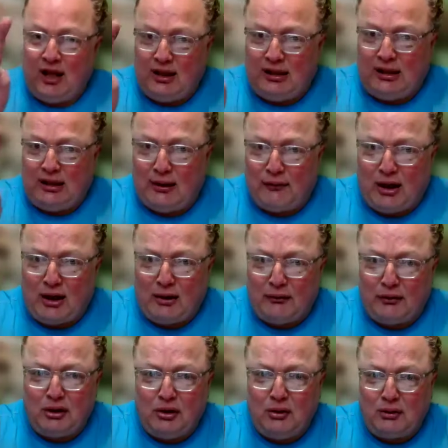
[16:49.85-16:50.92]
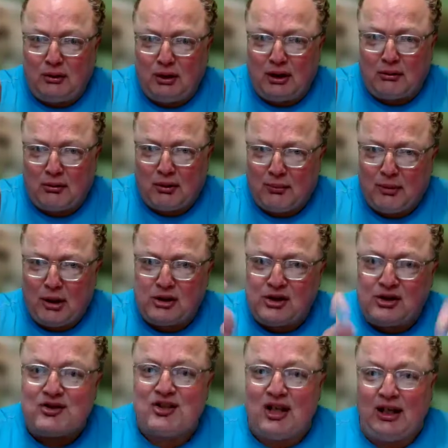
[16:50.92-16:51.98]
in the event of a nuclear
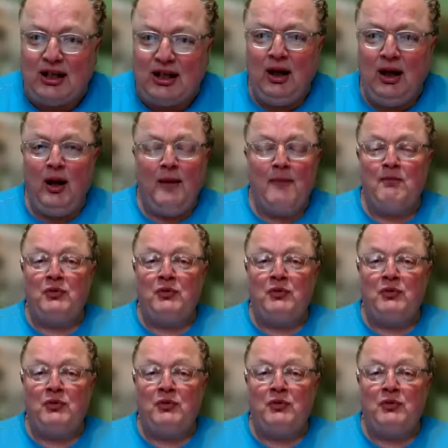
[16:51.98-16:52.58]
emergency.